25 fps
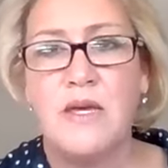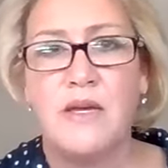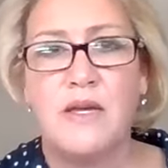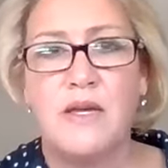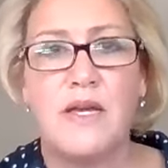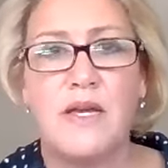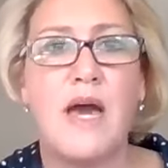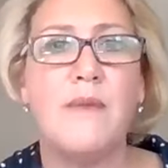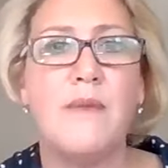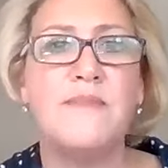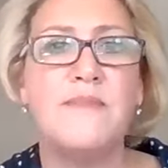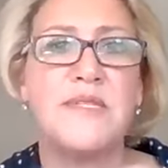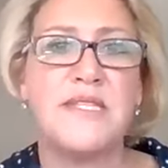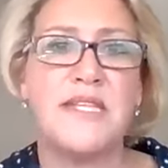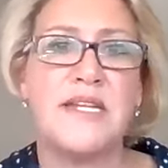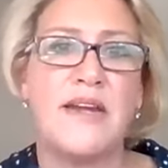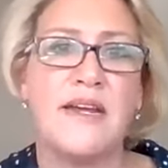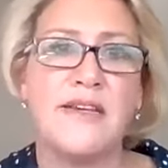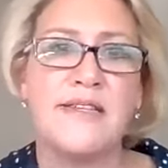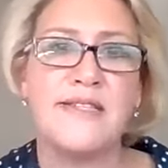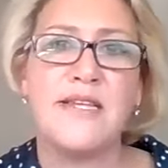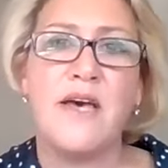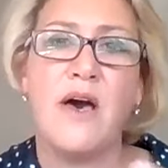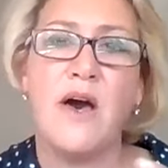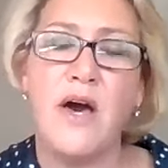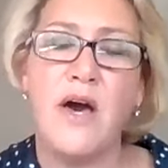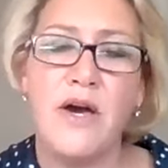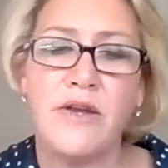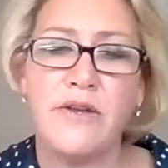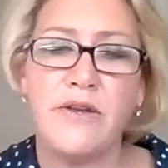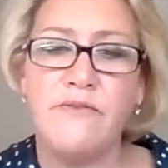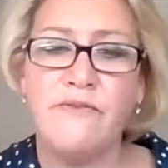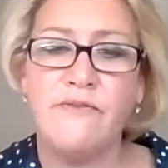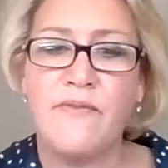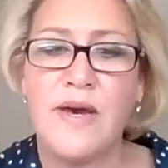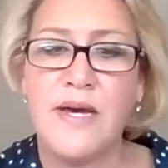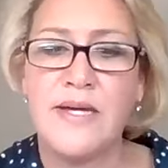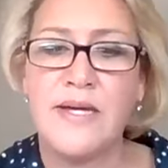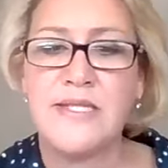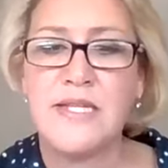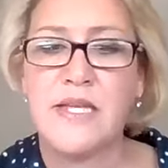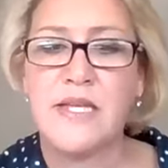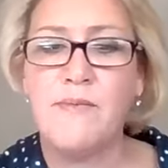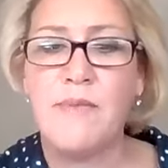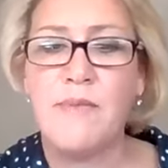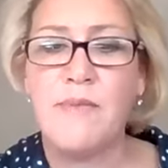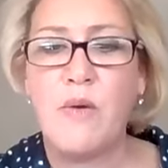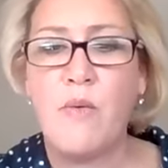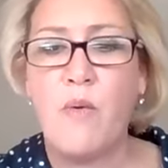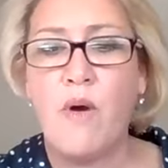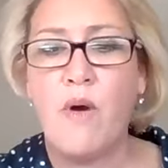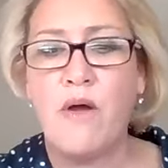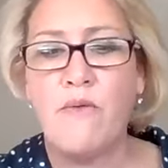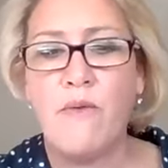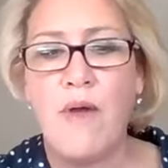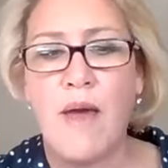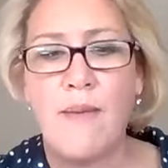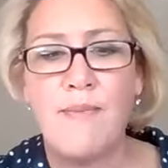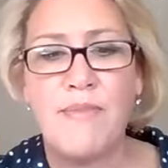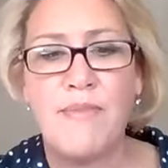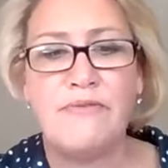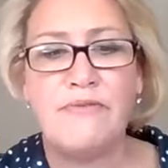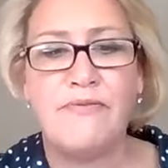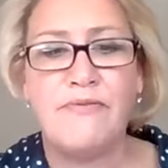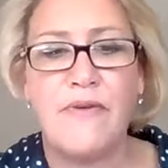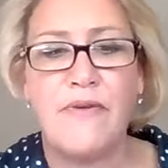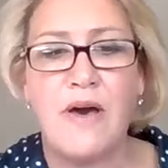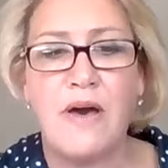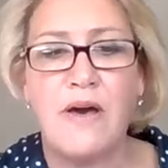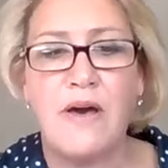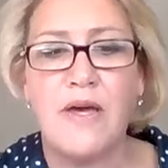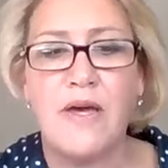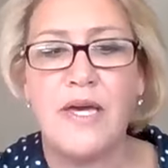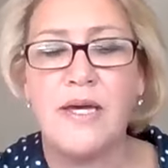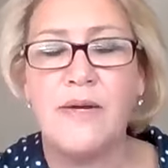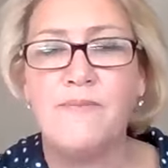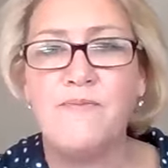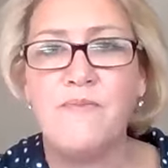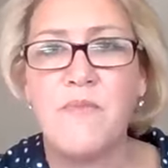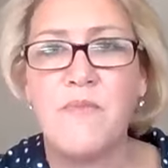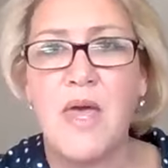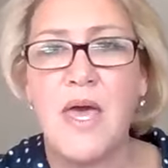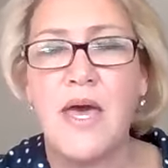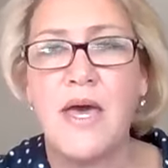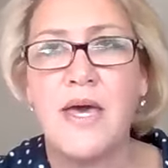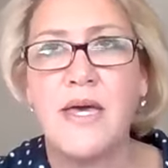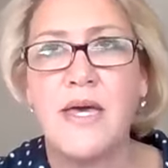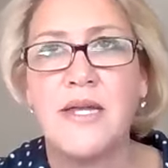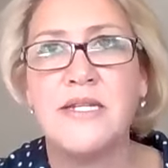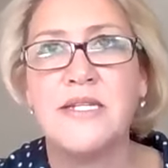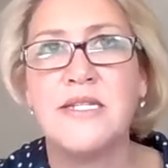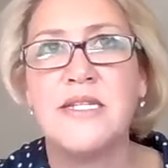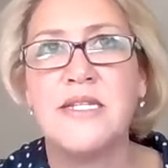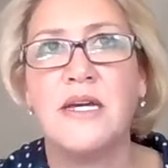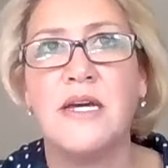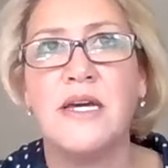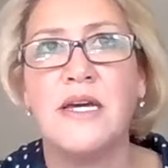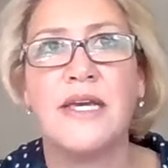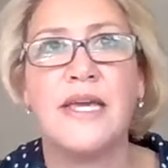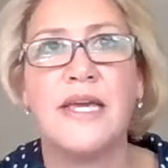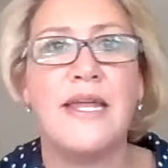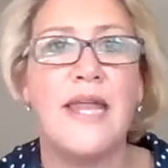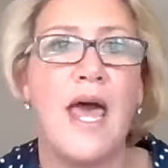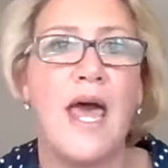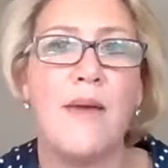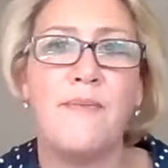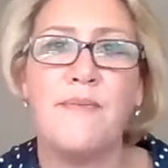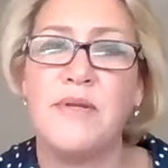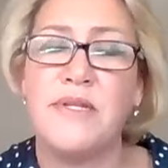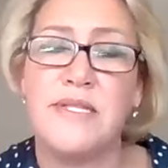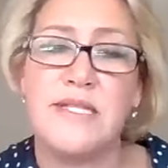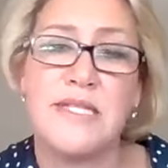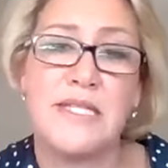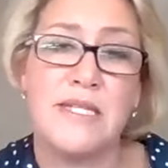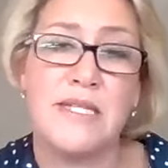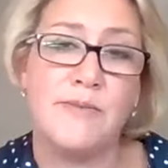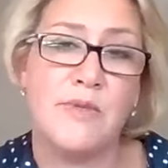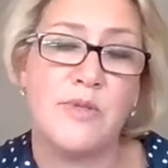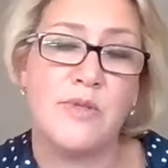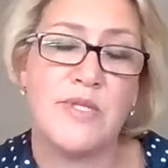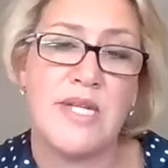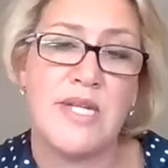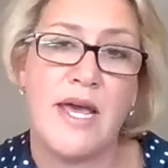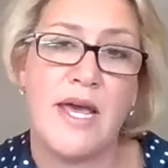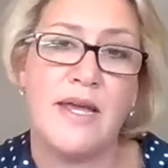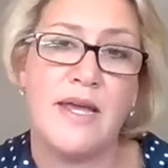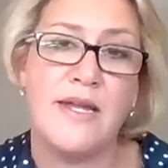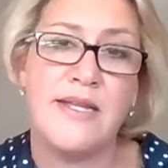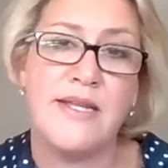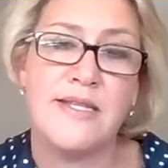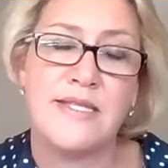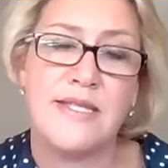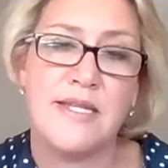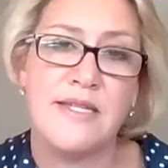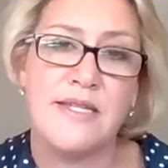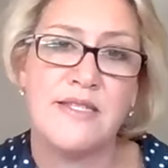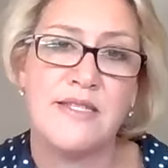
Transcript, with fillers: comes at us hard and fast, can be quite rapid fire and uh, it can happen simultaneously.